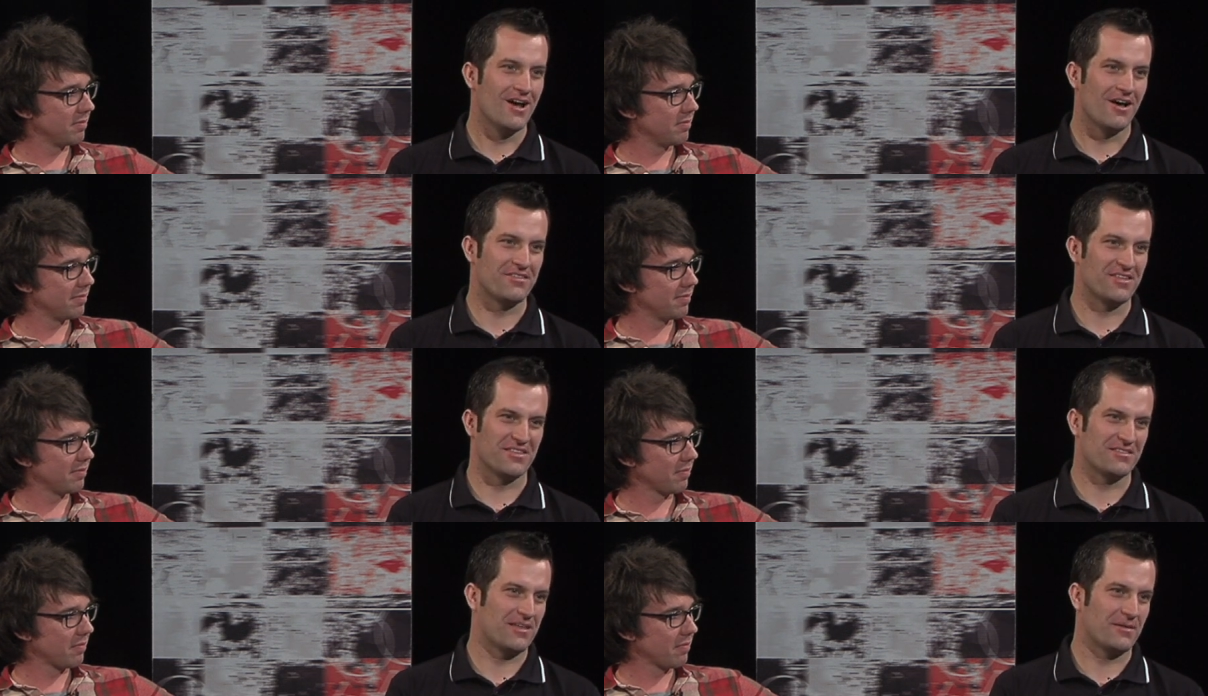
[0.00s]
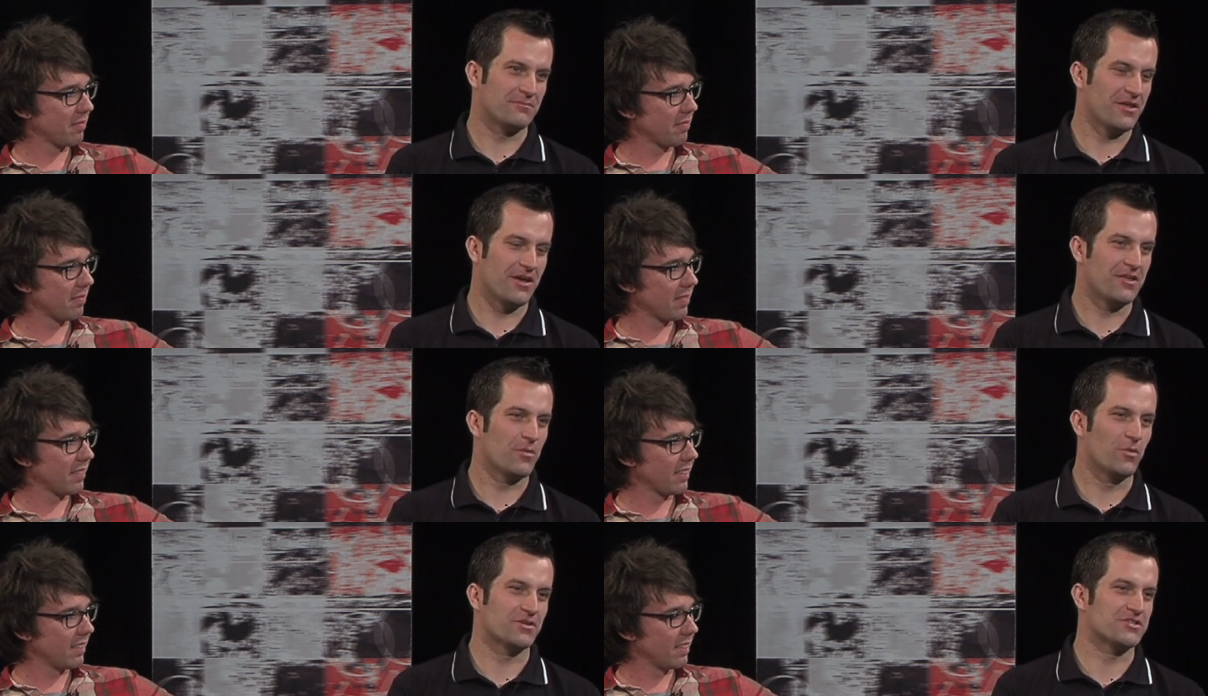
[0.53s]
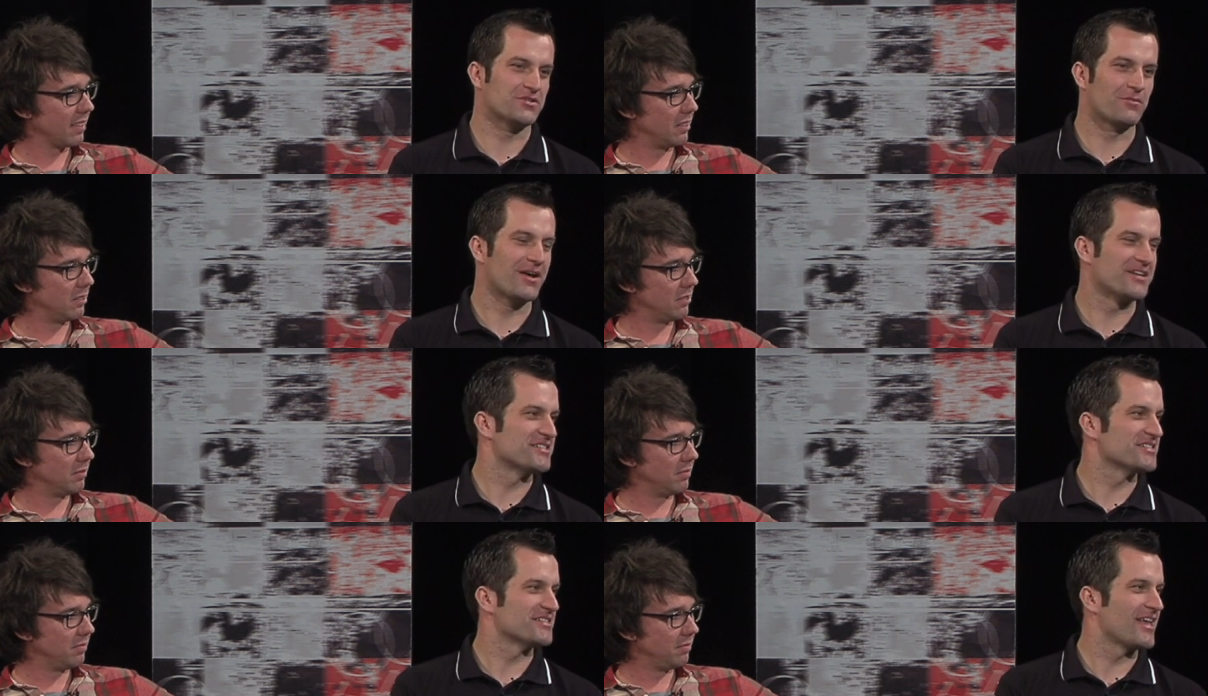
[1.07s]
Speaker 1: I think that, you know, you watch the
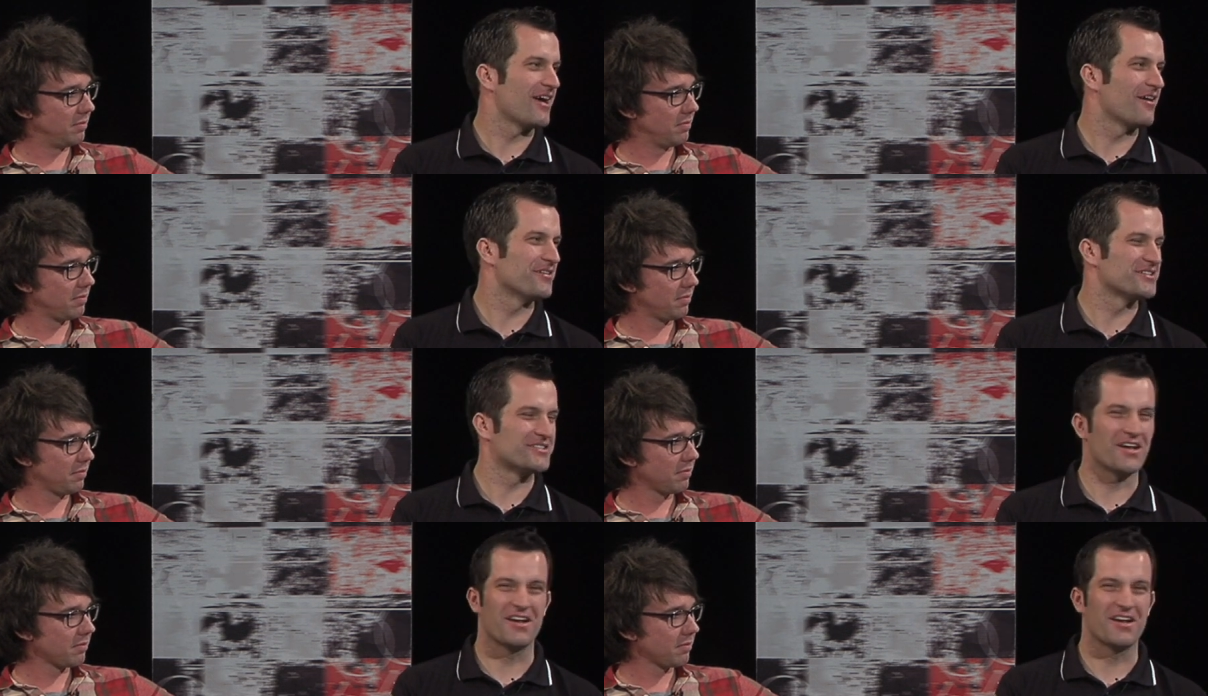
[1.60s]
races now and it's